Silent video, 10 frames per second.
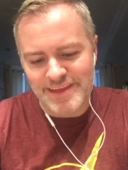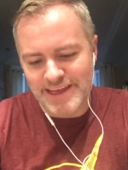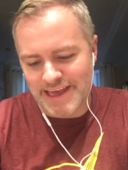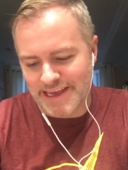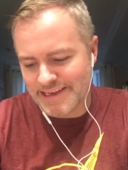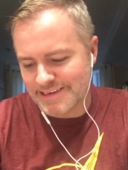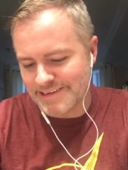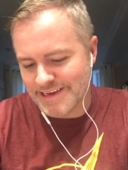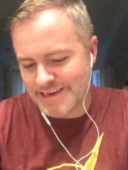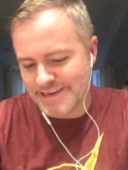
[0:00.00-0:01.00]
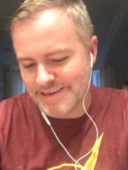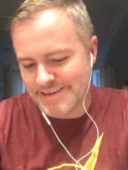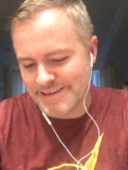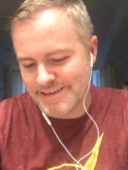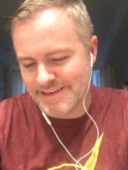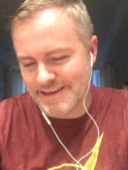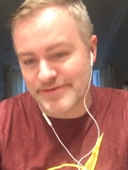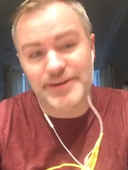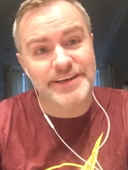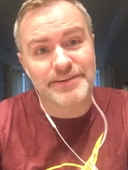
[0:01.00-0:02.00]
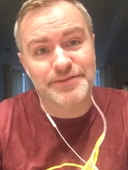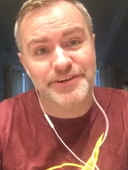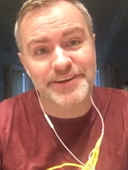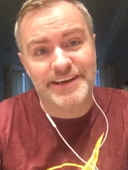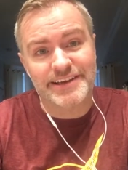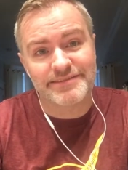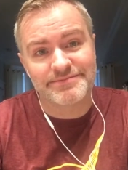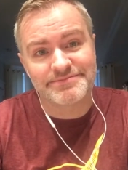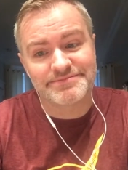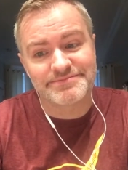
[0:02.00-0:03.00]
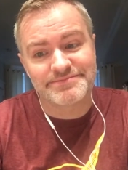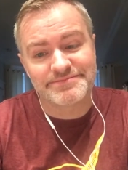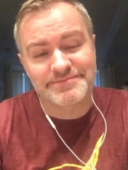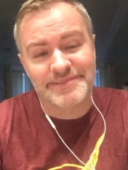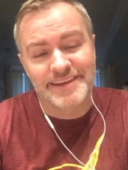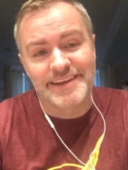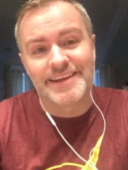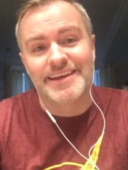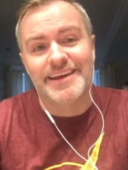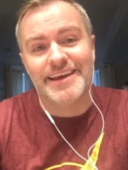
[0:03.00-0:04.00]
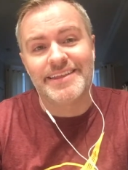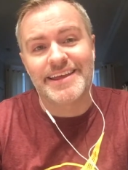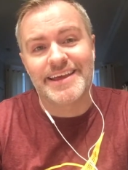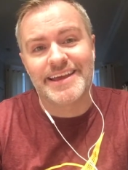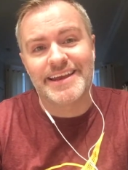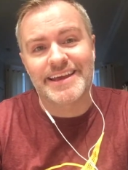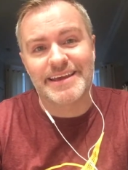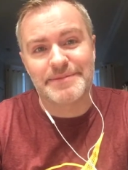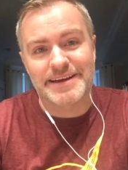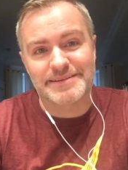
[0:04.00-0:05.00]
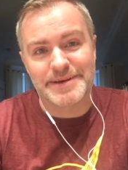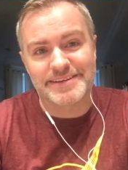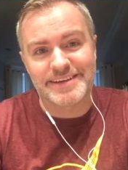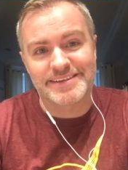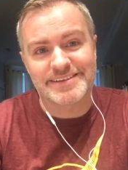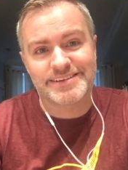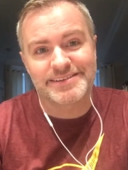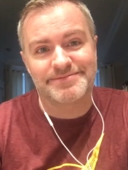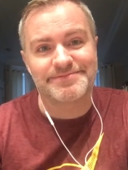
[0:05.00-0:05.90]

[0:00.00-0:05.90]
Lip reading: and I freaked out for a second, and then I came back to my senses.